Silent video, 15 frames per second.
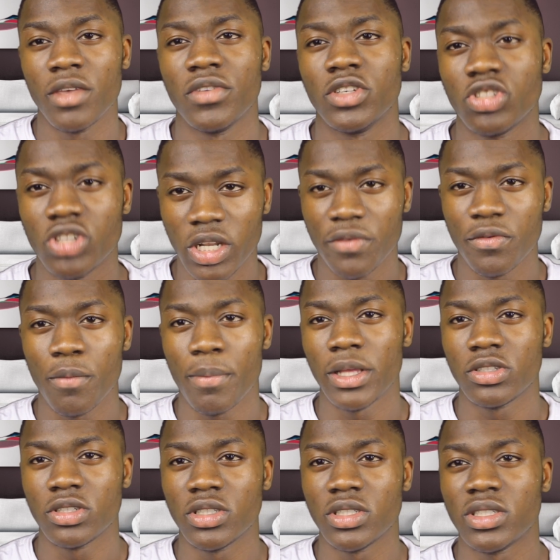it's strictly for
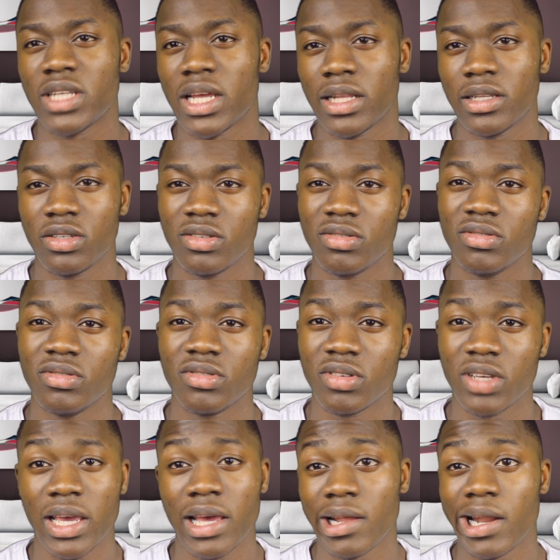pictures, then you
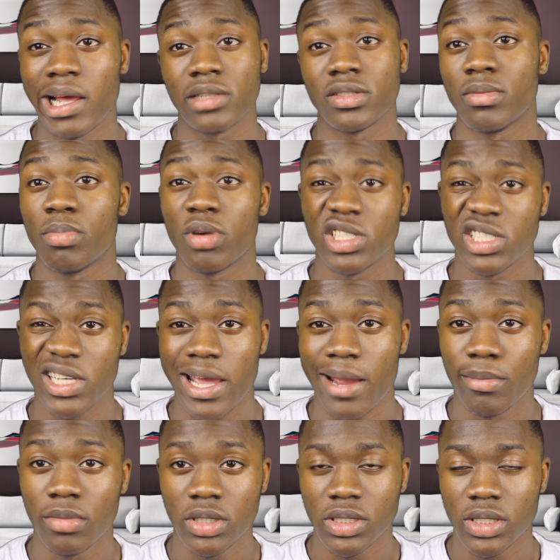can get like some budget
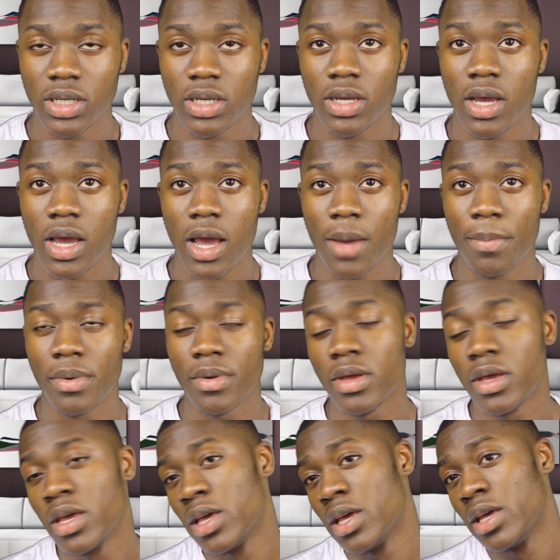cameras and
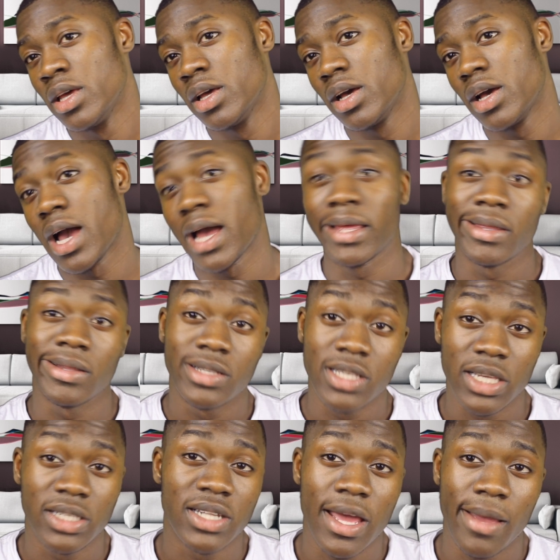
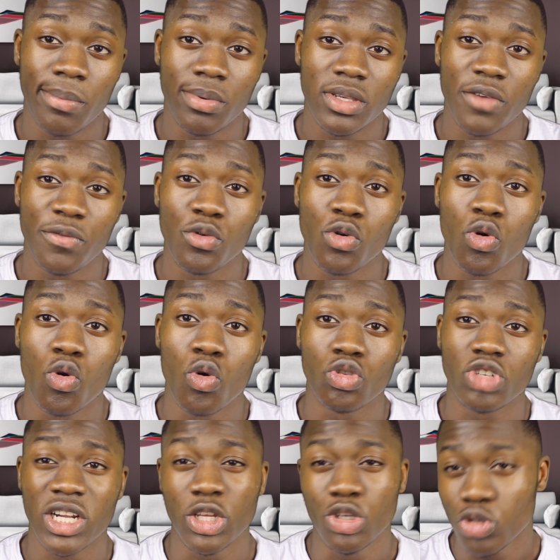take snaps. If you're
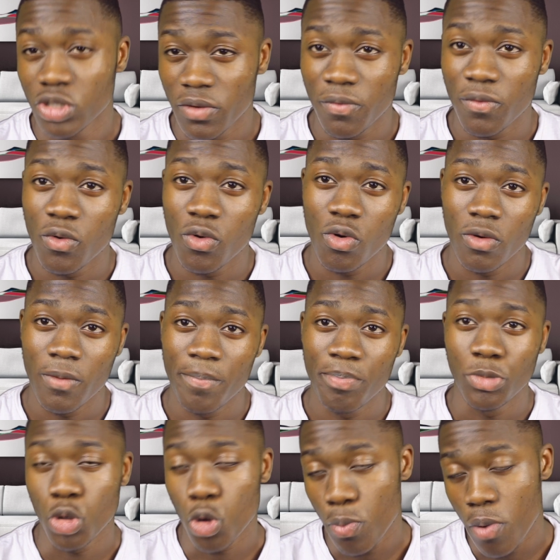trying to use it for
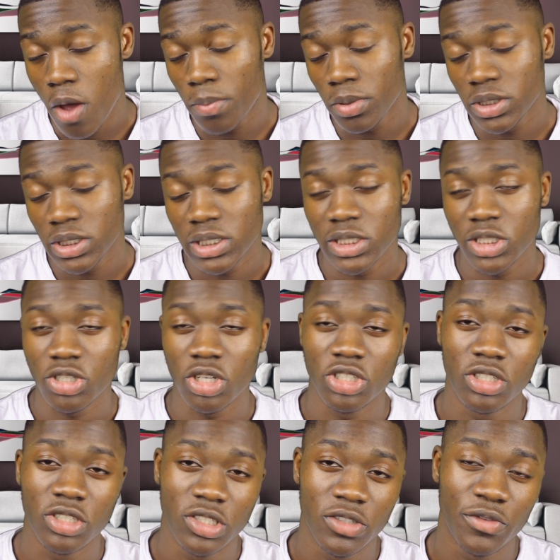dual purposes
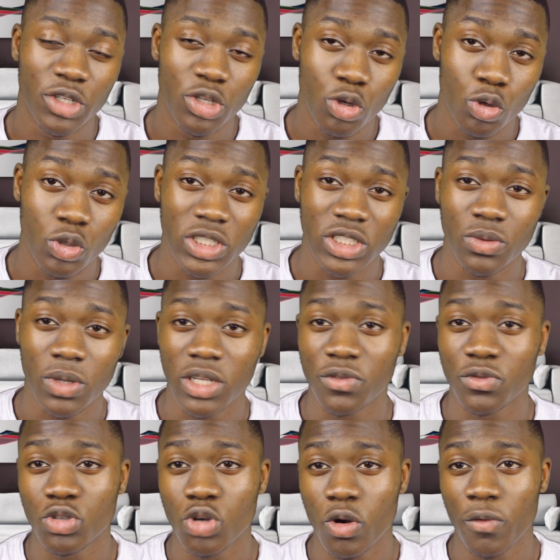such as video as well
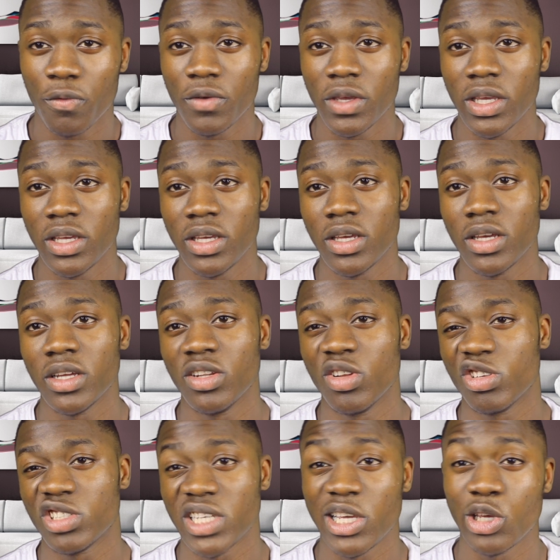as photography, and
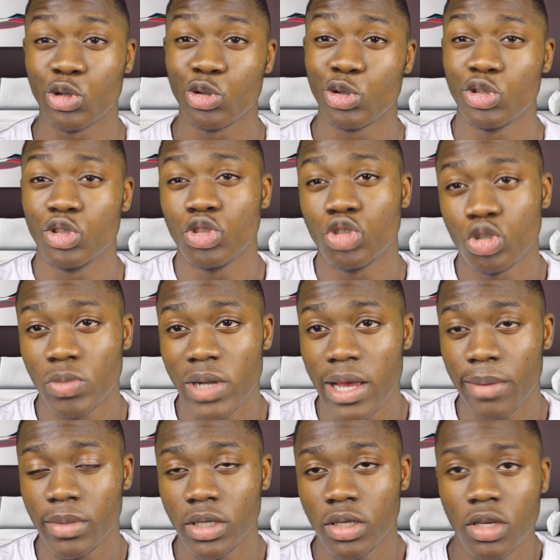say you're doing YouTube
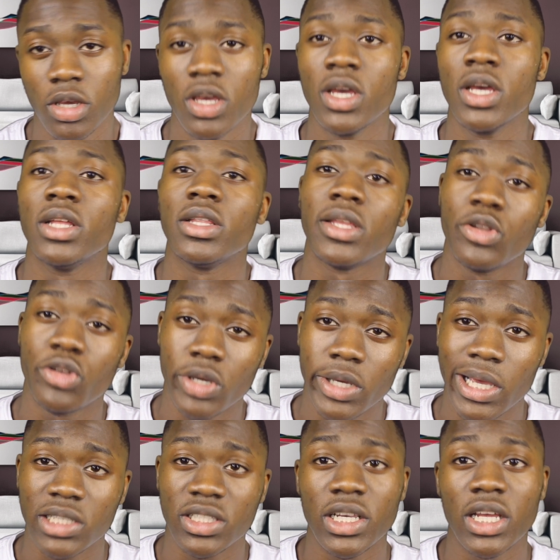like me, then you
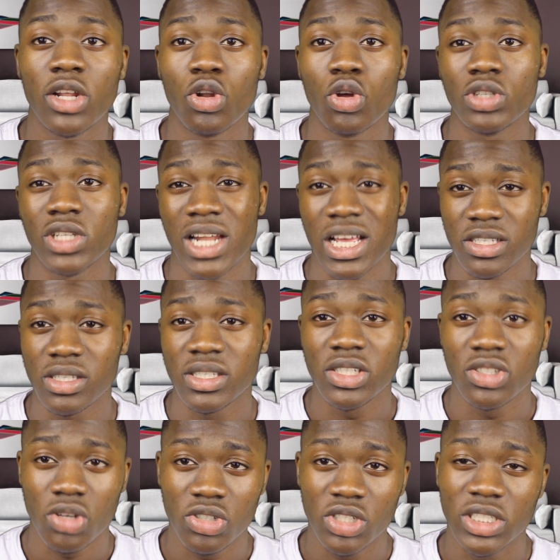can get something along the lines of
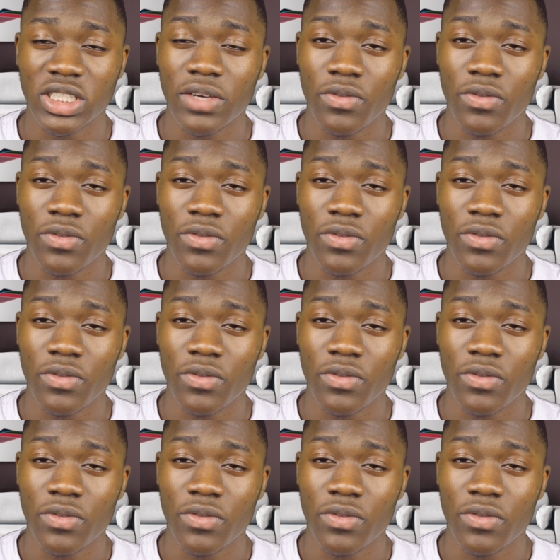600 and